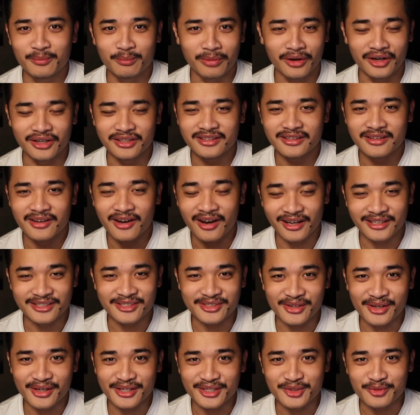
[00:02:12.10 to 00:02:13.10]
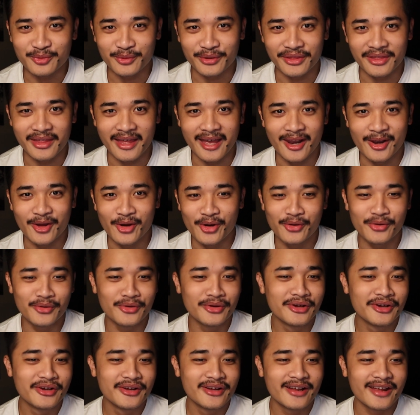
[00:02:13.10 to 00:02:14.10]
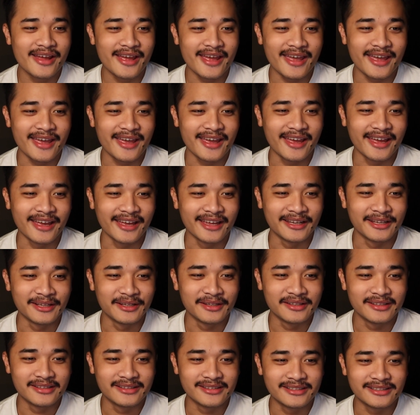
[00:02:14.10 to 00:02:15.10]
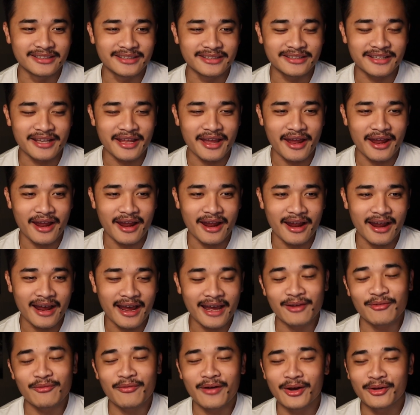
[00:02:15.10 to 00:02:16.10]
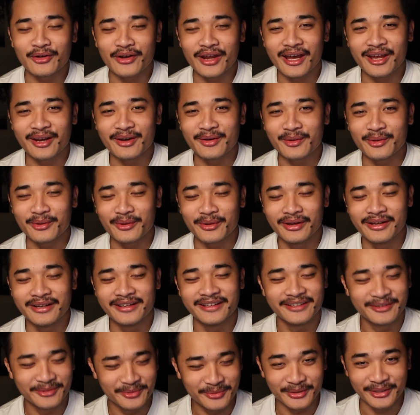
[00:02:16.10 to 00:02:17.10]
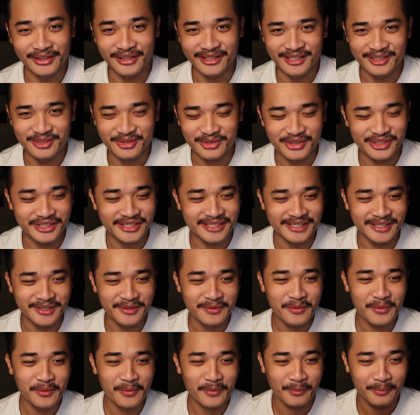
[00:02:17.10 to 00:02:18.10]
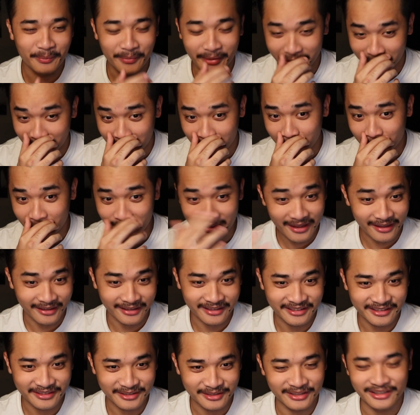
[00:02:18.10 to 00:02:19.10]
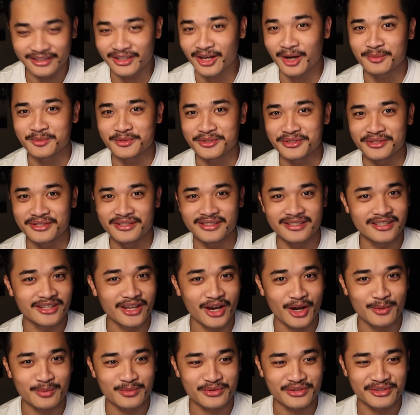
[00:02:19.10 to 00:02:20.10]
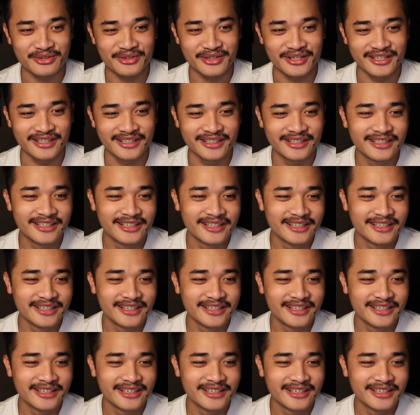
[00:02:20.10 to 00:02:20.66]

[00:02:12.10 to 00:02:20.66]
bought Hot Sauce with Nano, and I found that really interesting. But hey, adoption is adoption, right?